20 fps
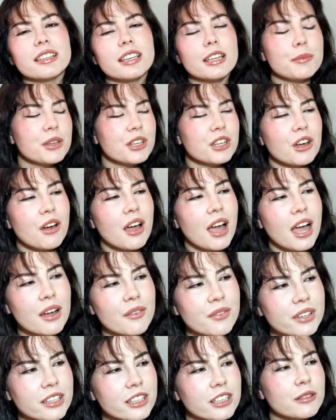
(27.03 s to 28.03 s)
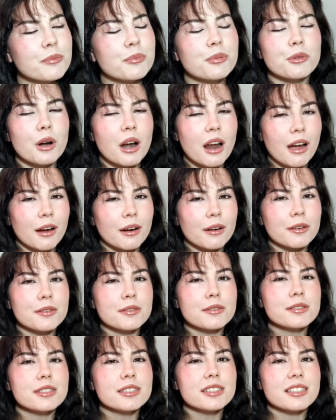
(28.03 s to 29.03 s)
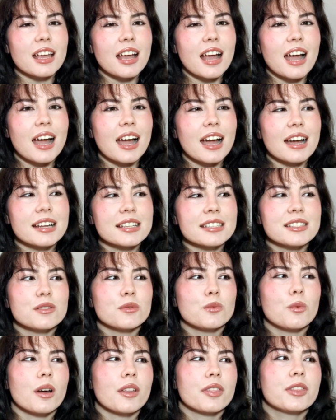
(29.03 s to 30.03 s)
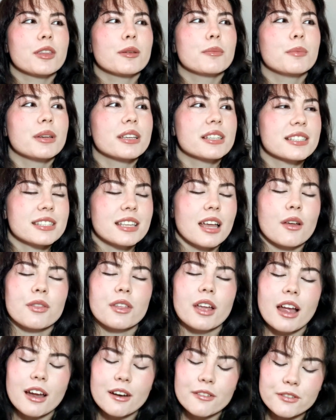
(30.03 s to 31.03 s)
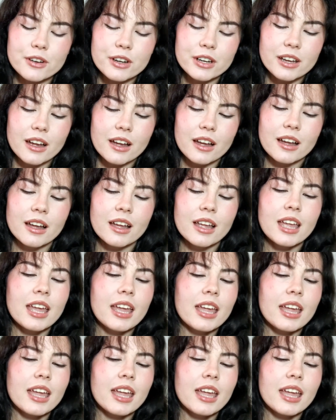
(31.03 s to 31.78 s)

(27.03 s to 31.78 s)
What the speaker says: let me go have a little browse at what the Miss South Africa